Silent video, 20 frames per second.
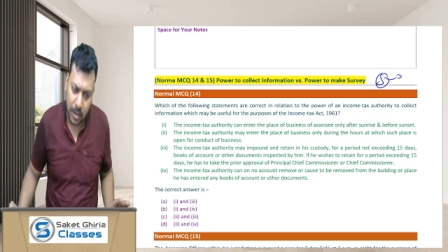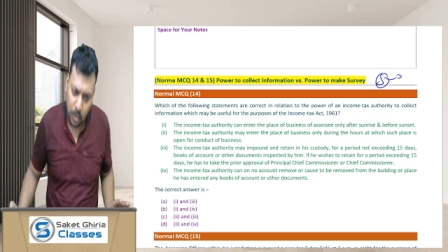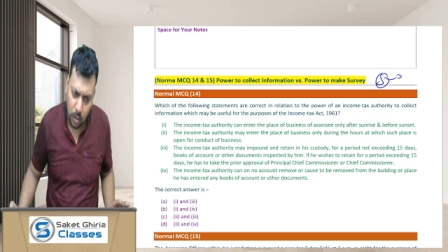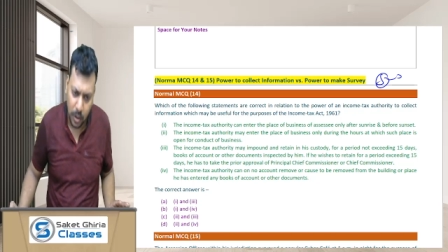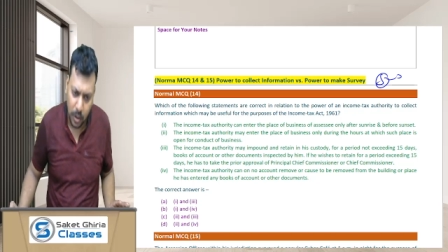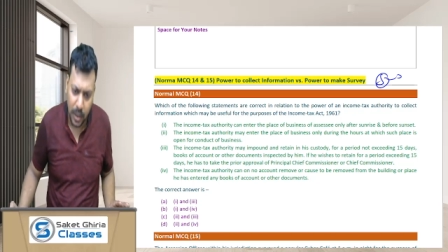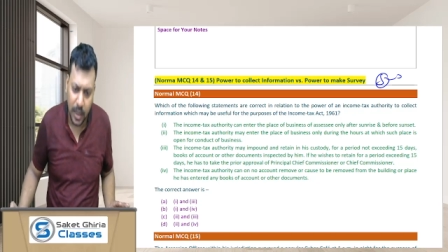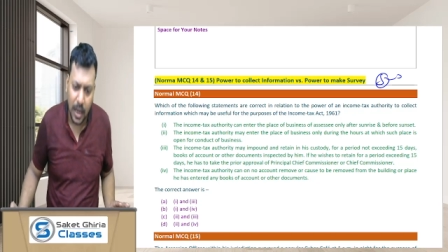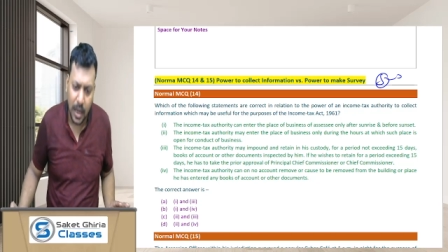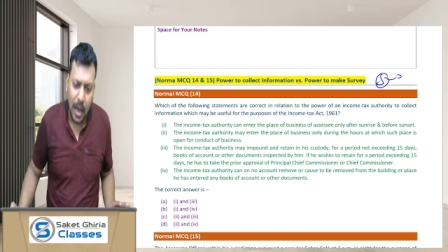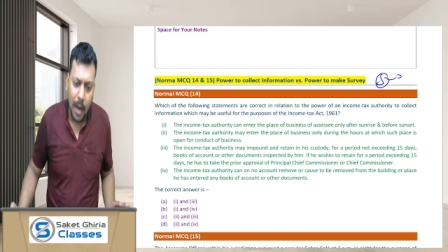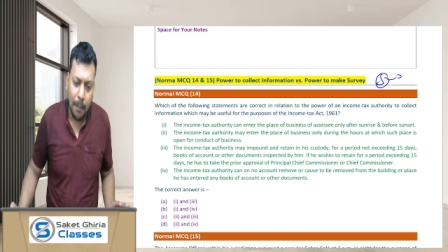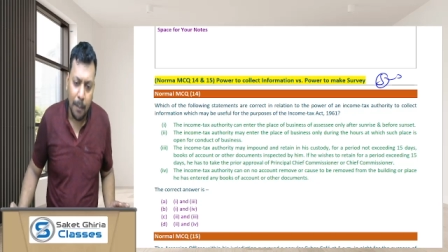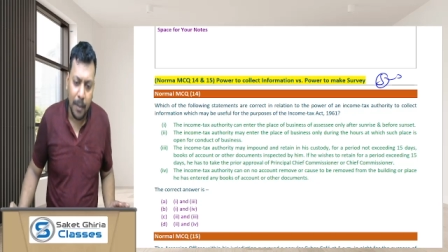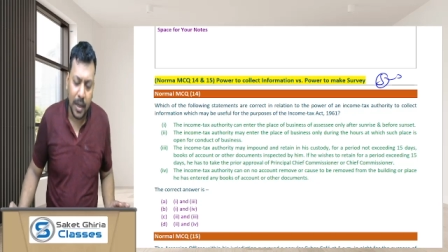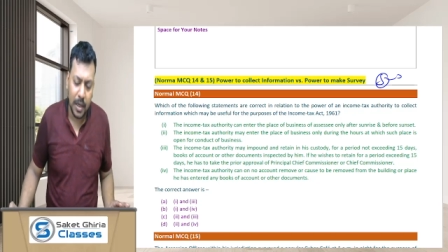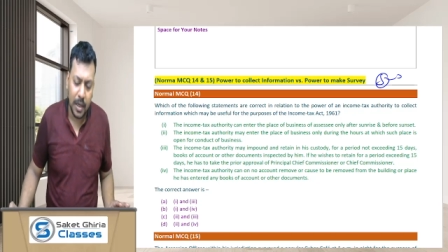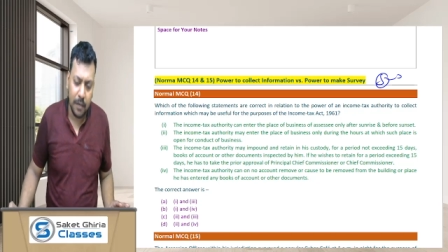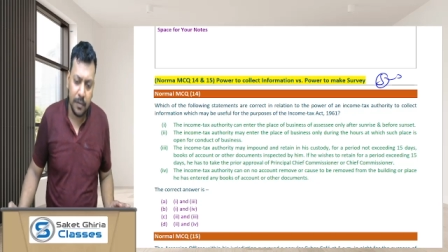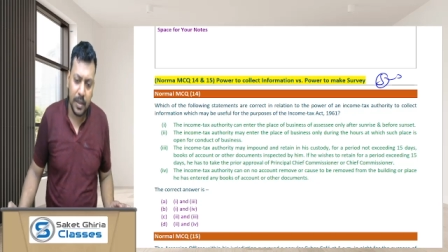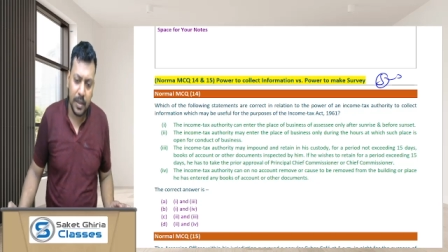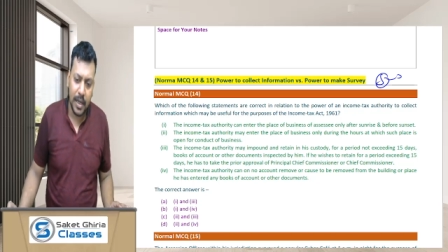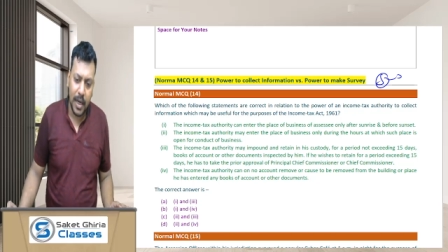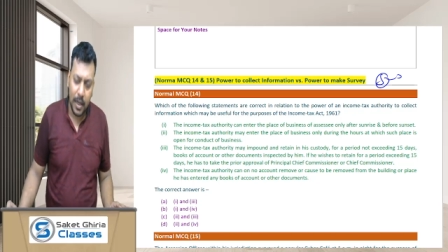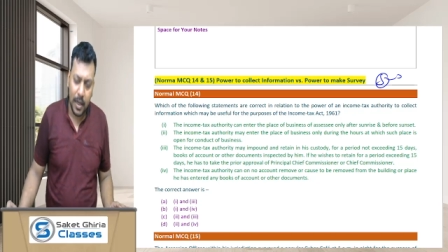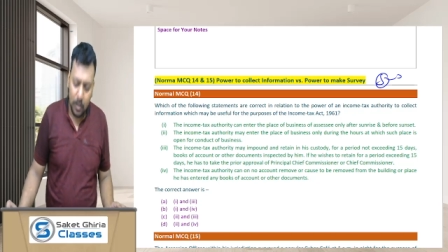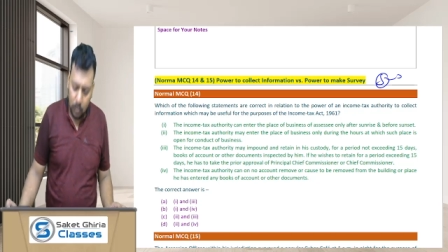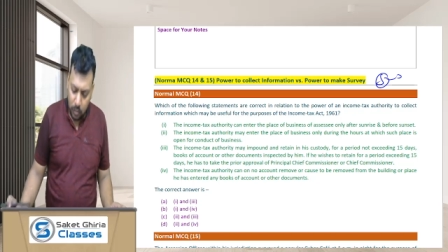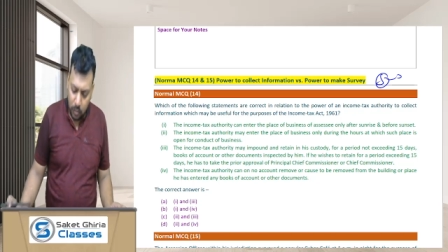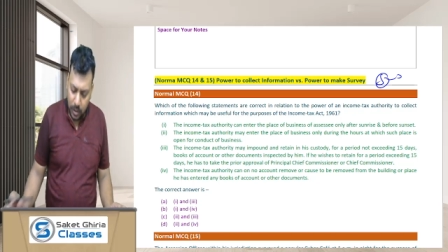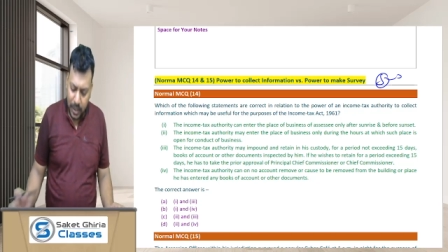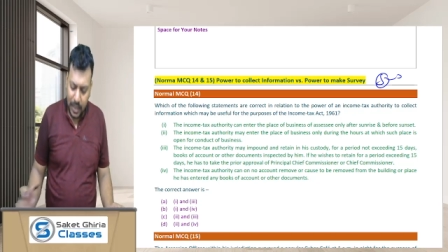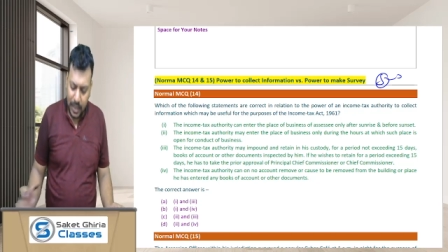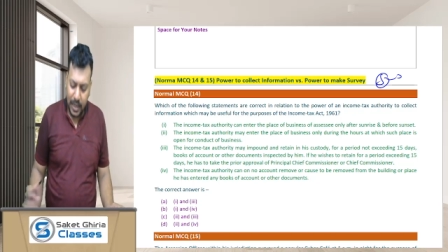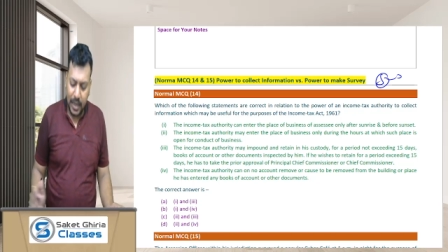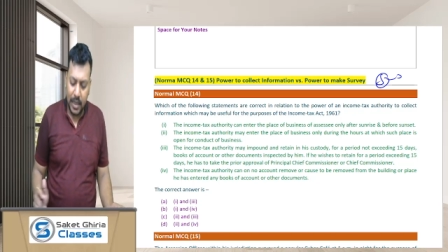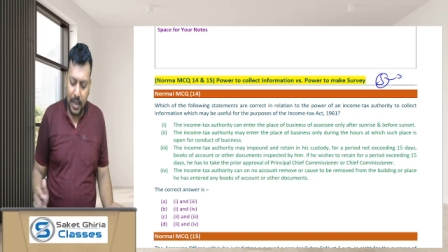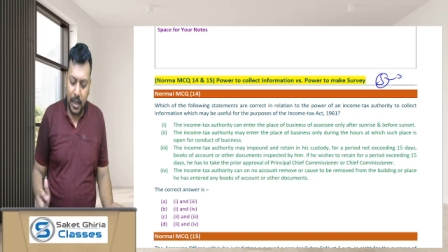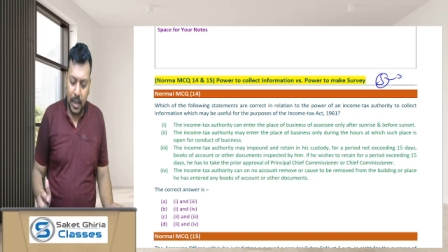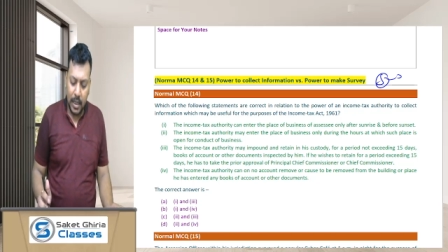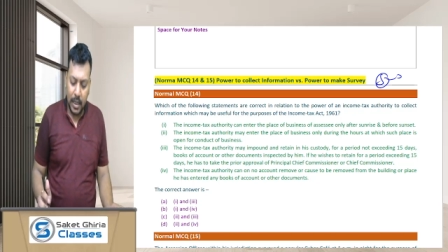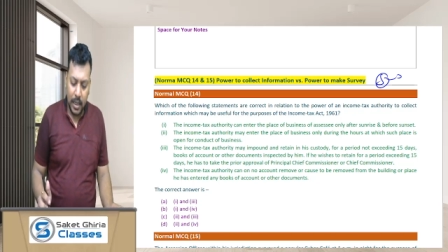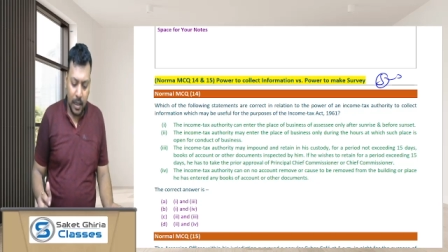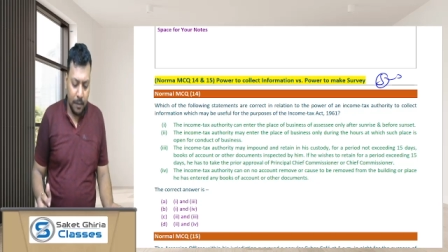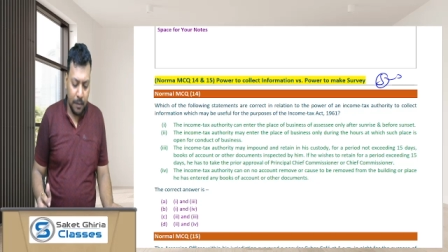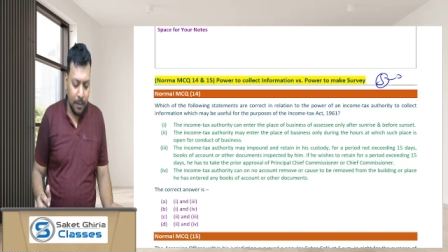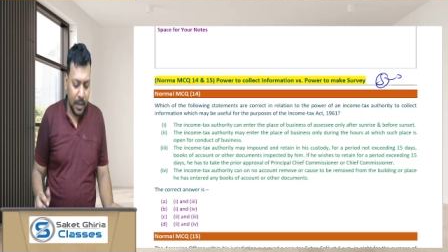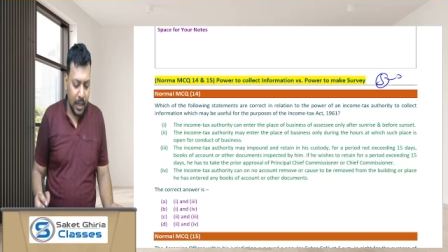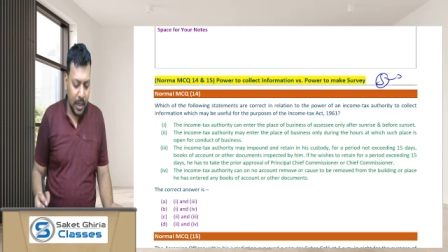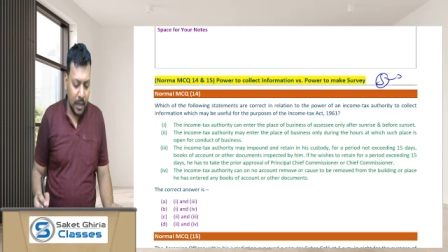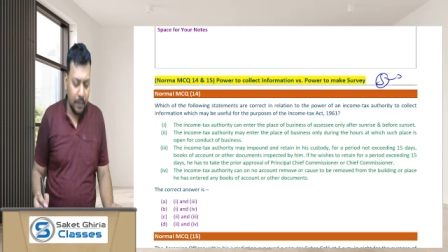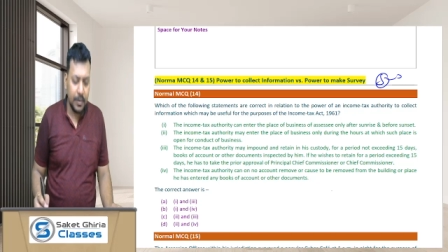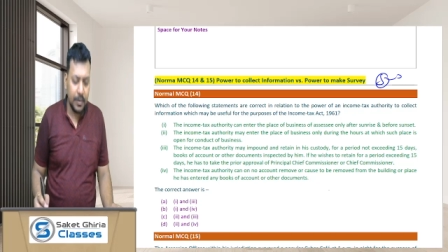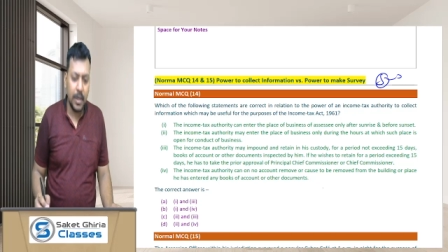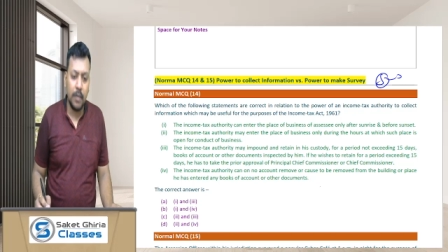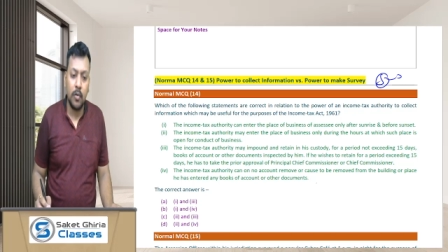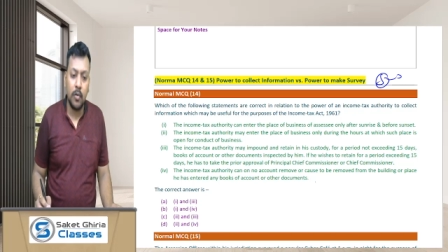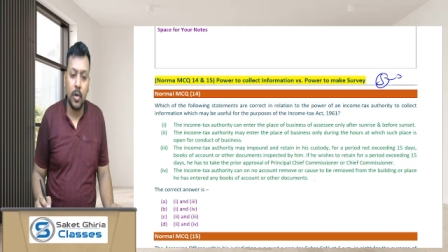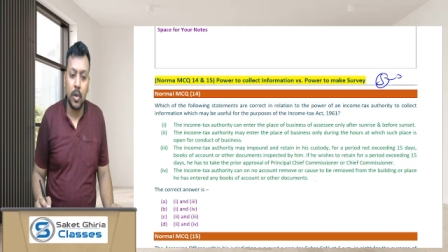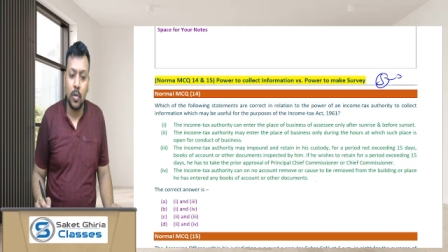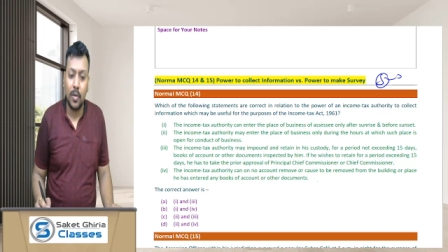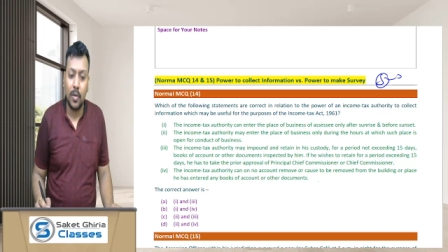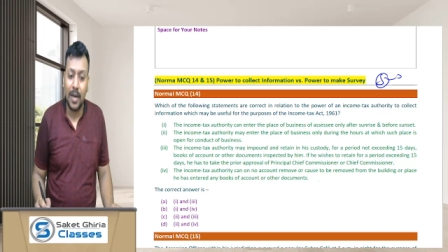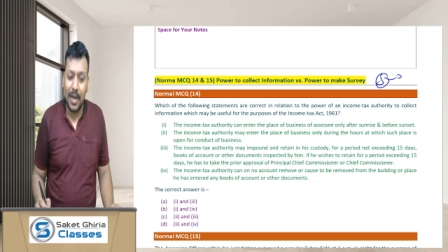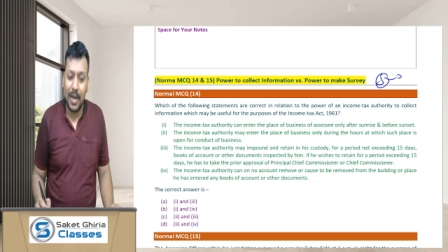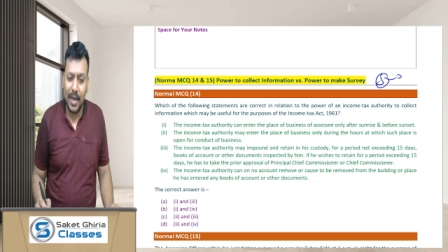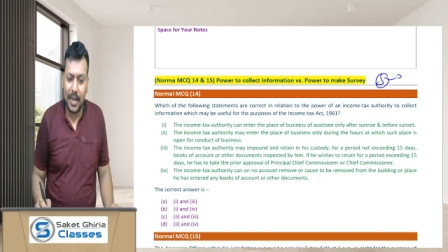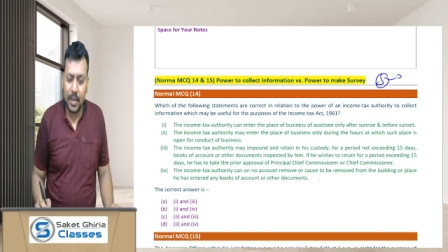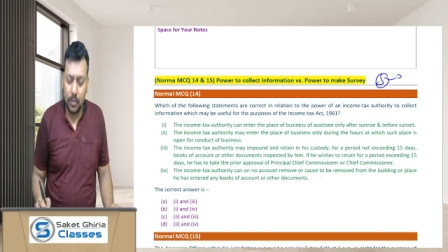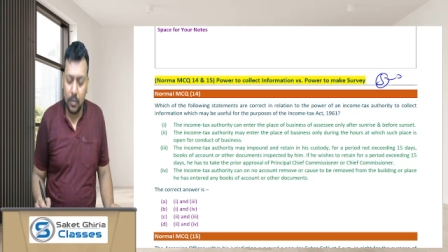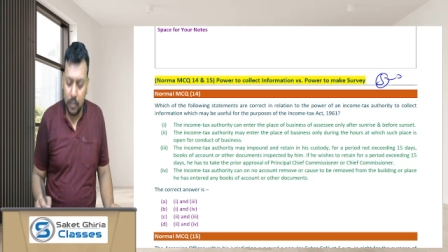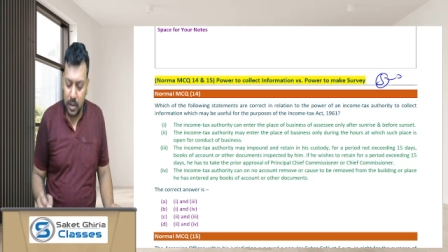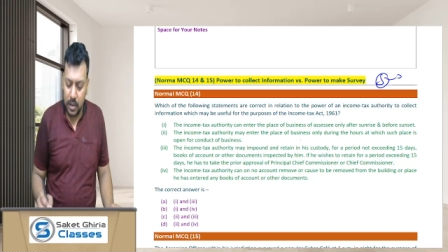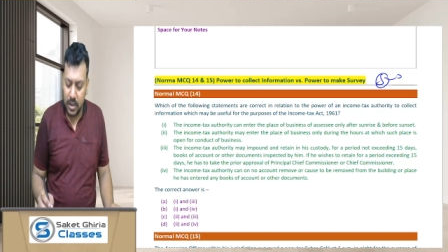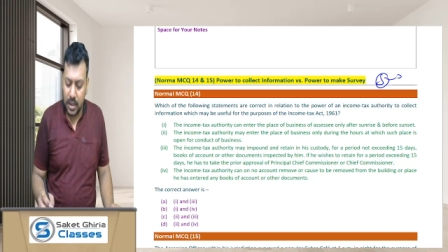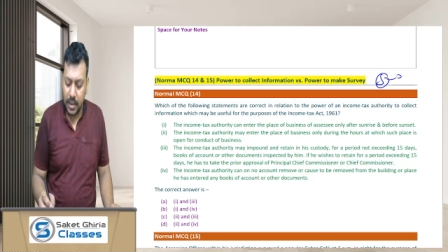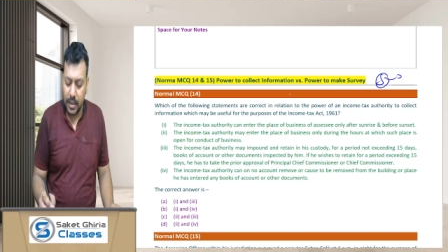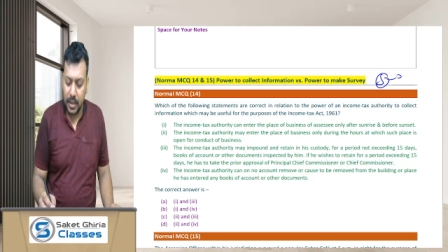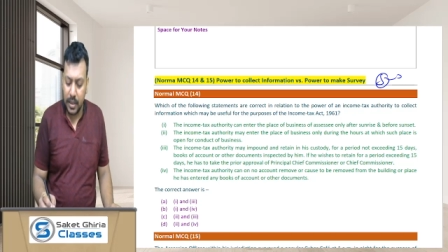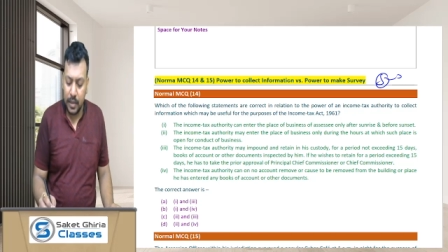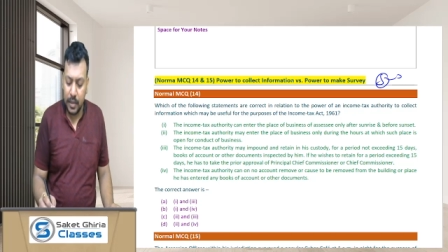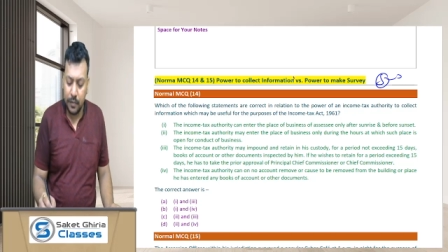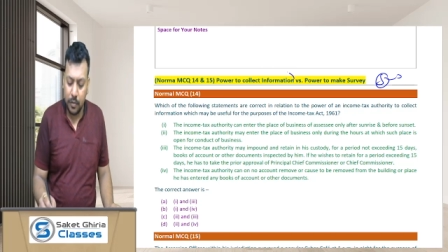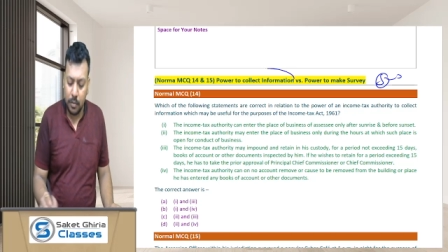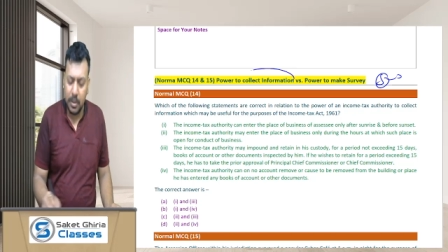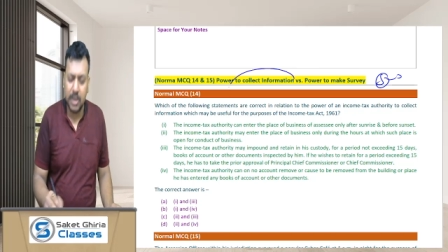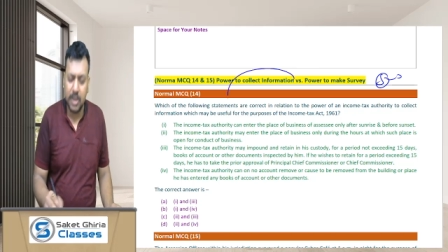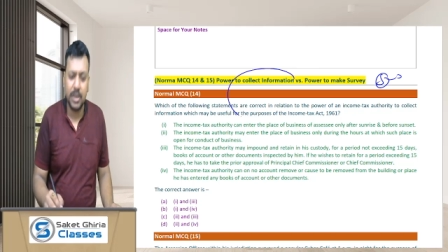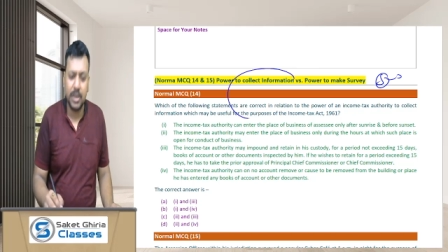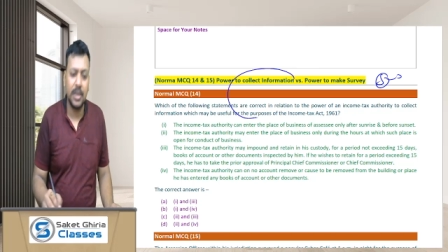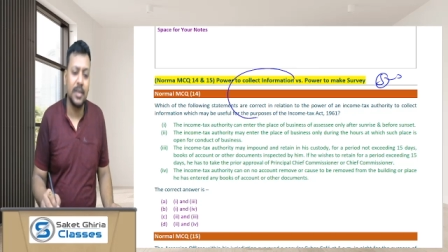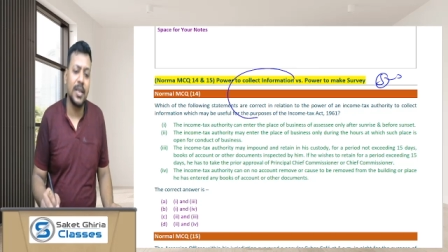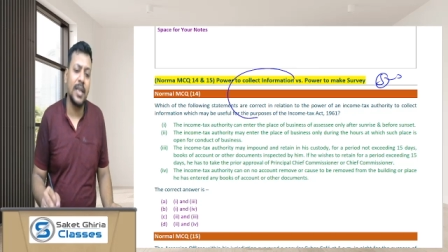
Okay, but if they are only if they want to collect only certain information,